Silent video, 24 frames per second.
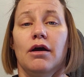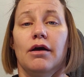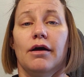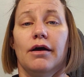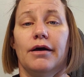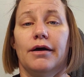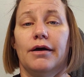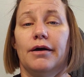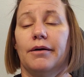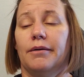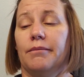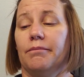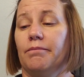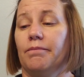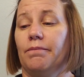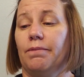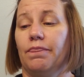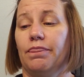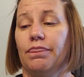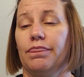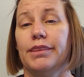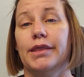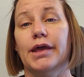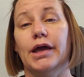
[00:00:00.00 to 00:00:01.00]

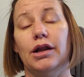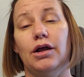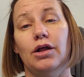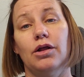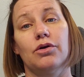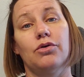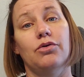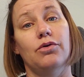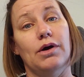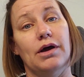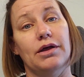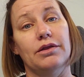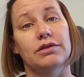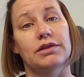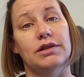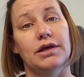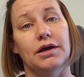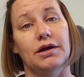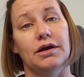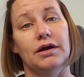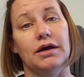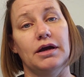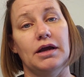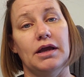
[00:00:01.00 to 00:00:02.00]
then I'll go out
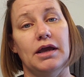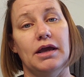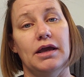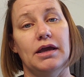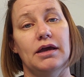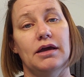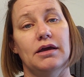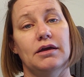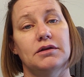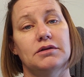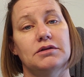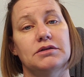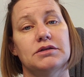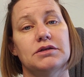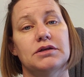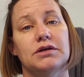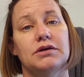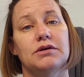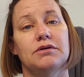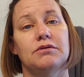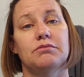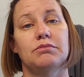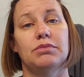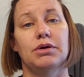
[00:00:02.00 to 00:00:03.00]
there and
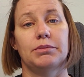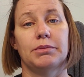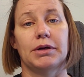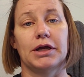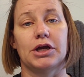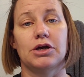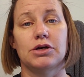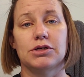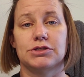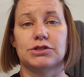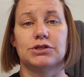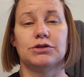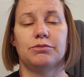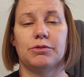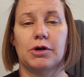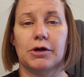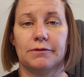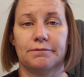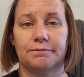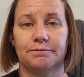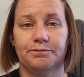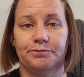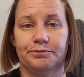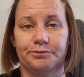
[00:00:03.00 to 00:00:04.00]
put my costume
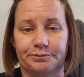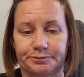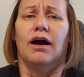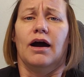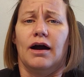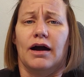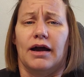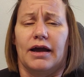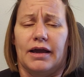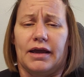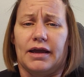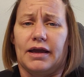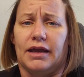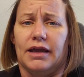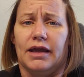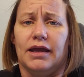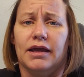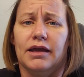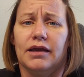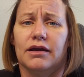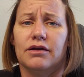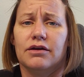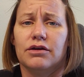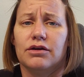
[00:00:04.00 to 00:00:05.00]
on.
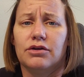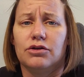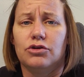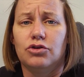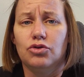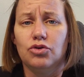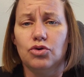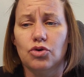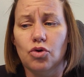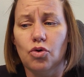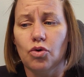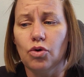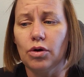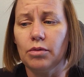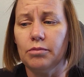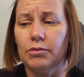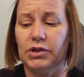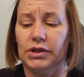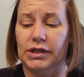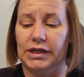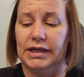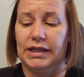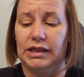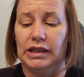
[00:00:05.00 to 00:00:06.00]
I
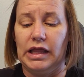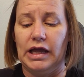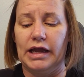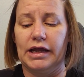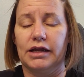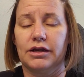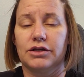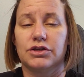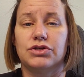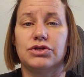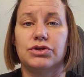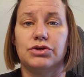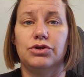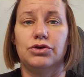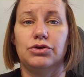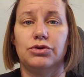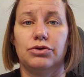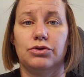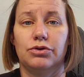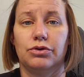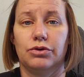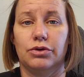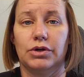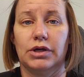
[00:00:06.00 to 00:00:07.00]
normally like
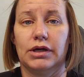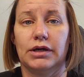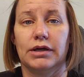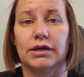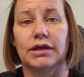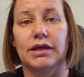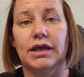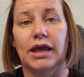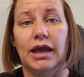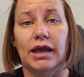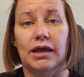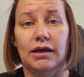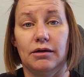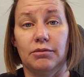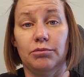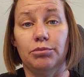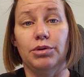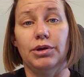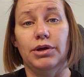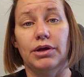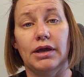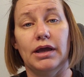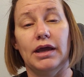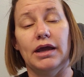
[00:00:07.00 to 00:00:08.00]
to camp
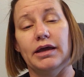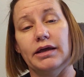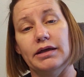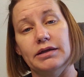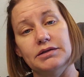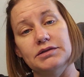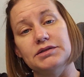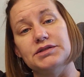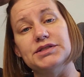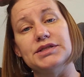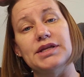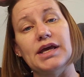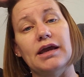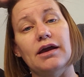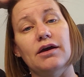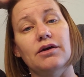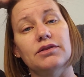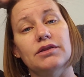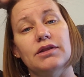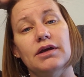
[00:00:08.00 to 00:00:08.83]
and stay out